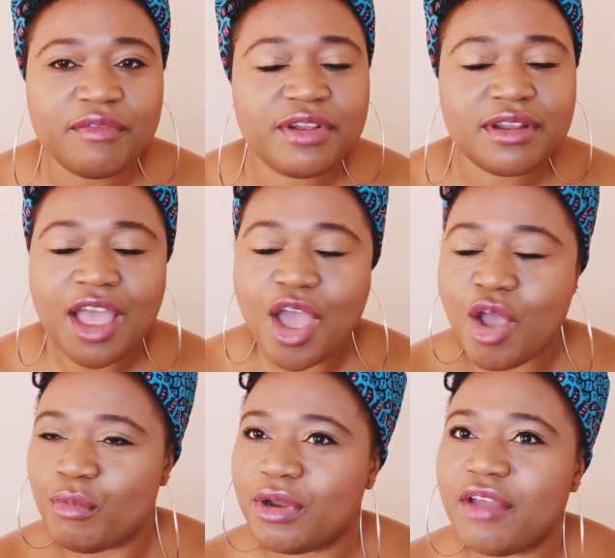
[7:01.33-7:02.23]

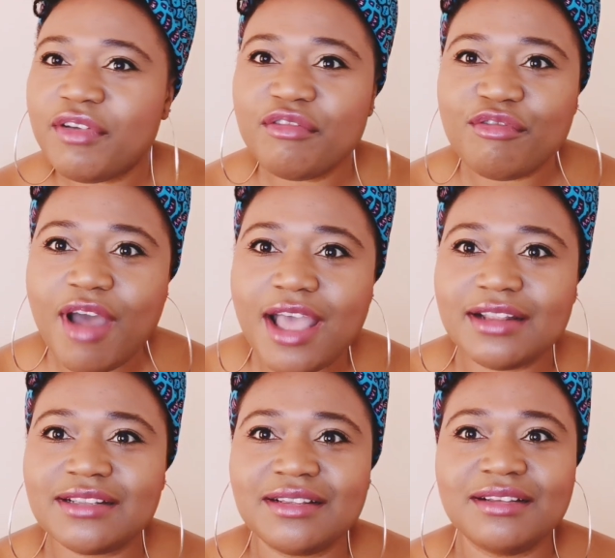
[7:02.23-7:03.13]
even
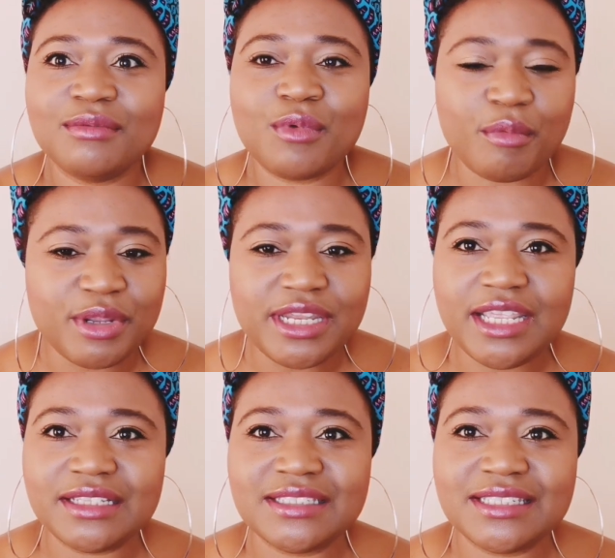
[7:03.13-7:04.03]
write what we
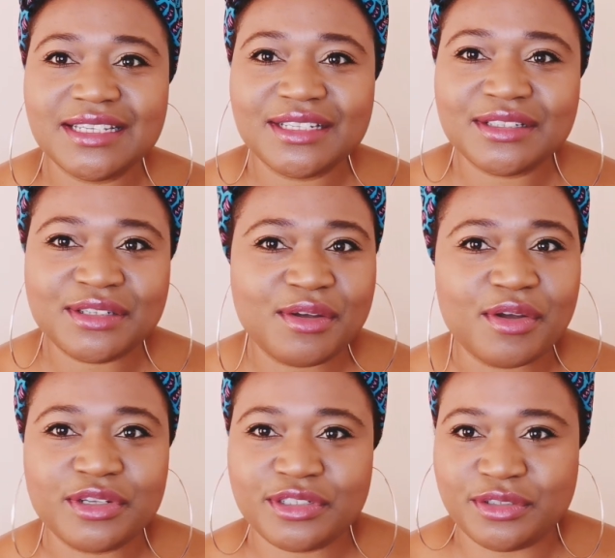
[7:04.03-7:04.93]
need to
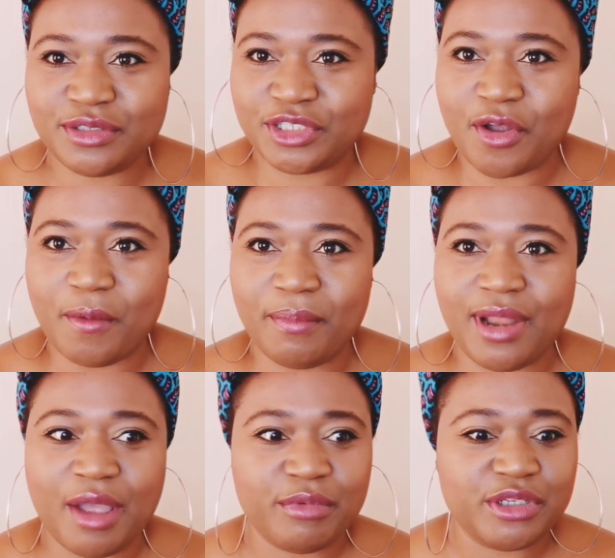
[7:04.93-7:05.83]
go to shop.
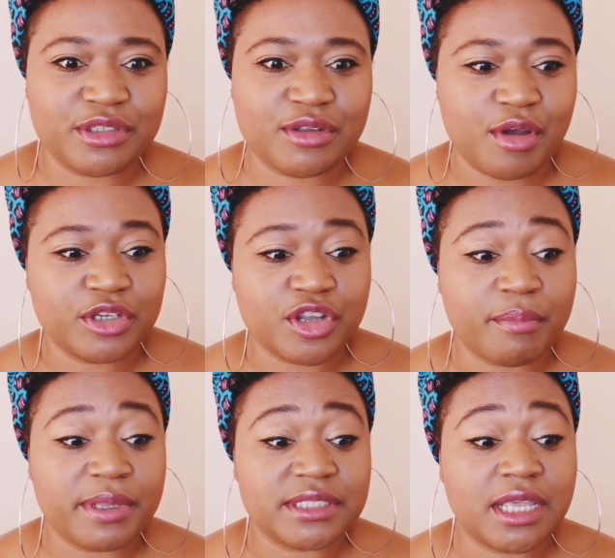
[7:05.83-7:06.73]
Like we just go
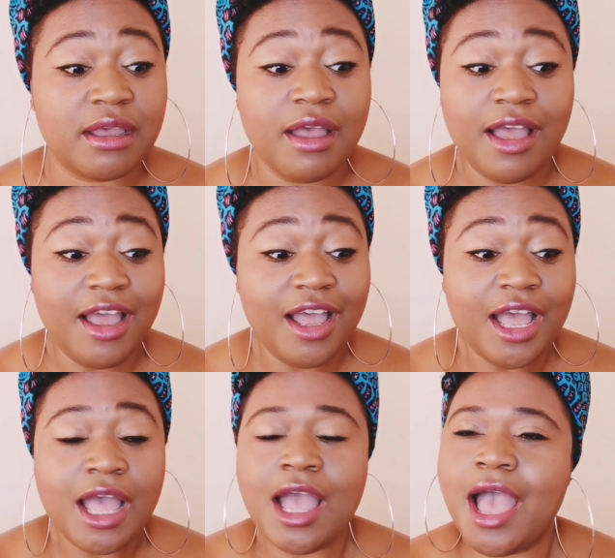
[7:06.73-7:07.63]
shop and say,
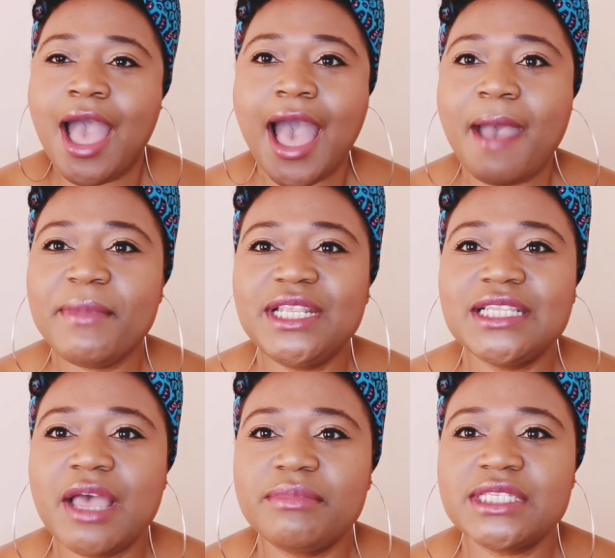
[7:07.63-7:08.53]
how many
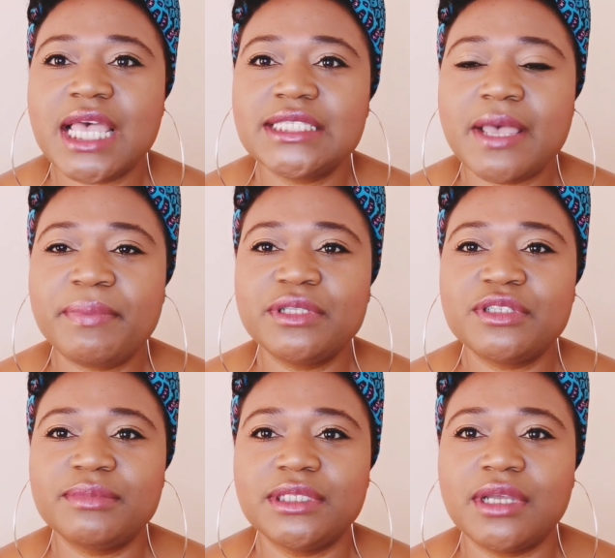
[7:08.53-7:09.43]
times this has happened
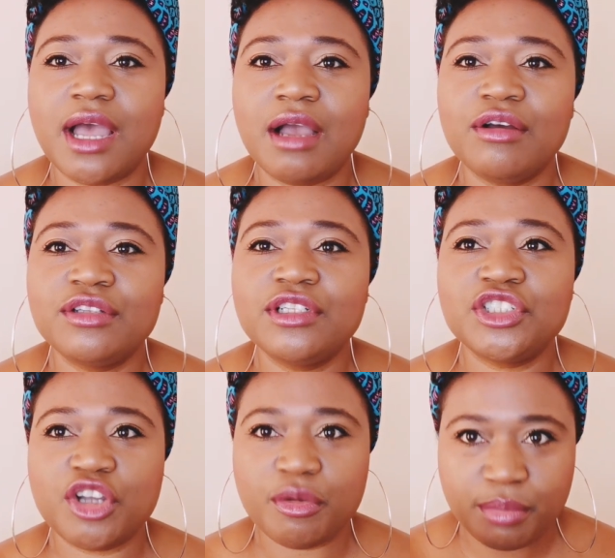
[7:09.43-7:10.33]
to me? I go to the
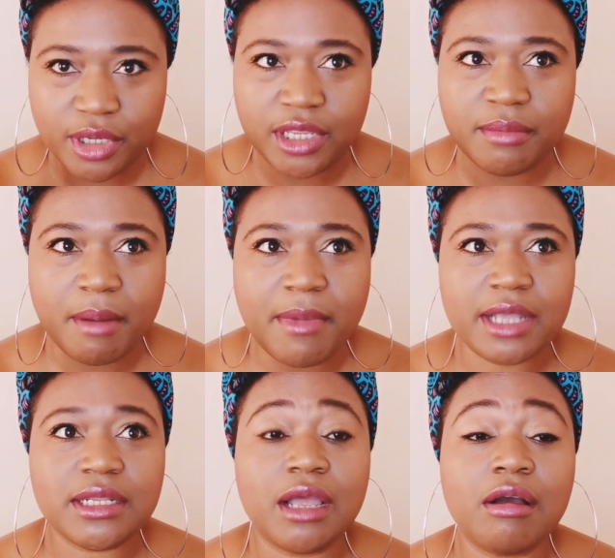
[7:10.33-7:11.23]
shop in my
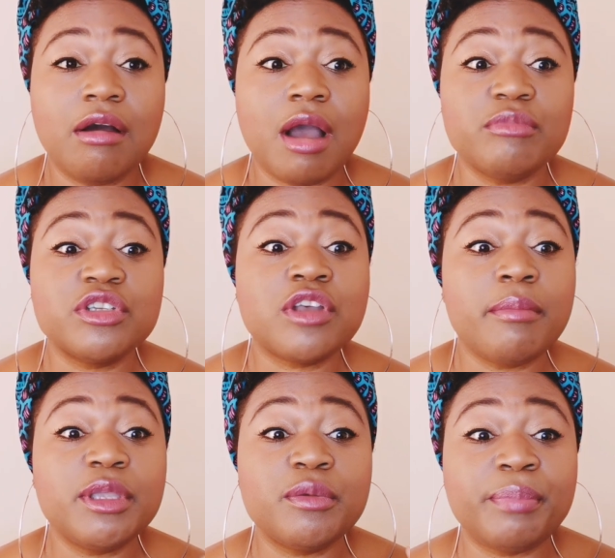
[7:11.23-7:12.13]
mind like, oh, I'm just
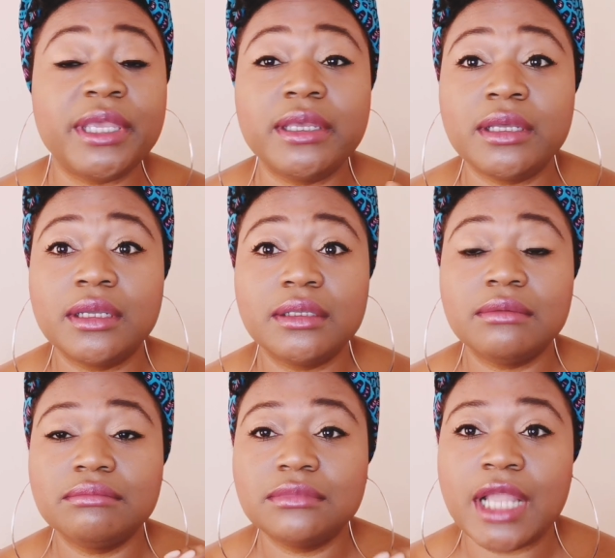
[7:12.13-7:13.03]
coming to pick
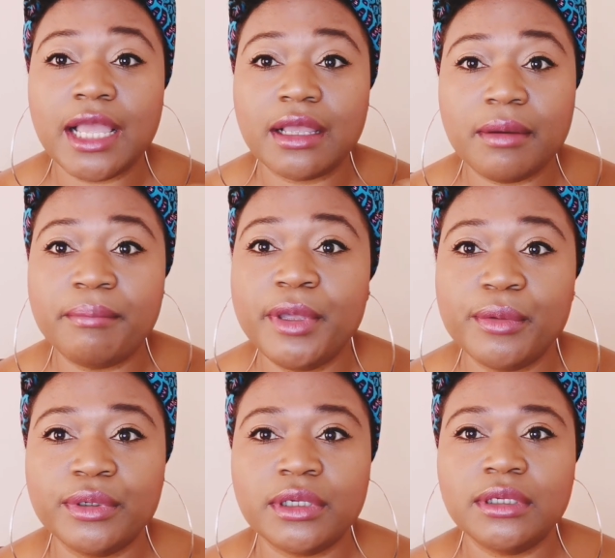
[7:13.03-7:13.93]
like
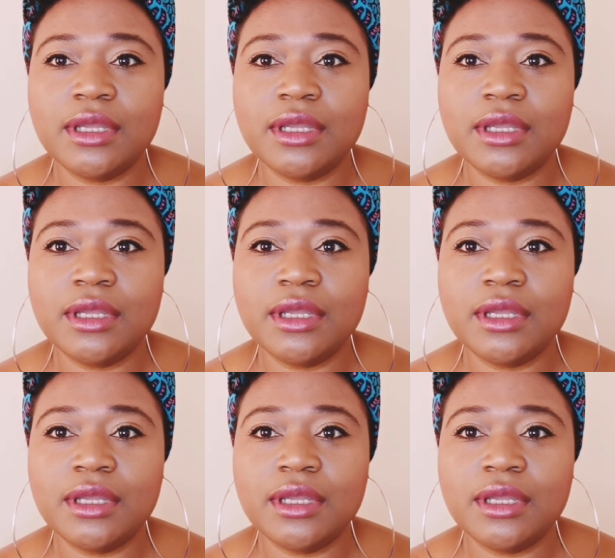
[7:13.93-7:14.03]
milk,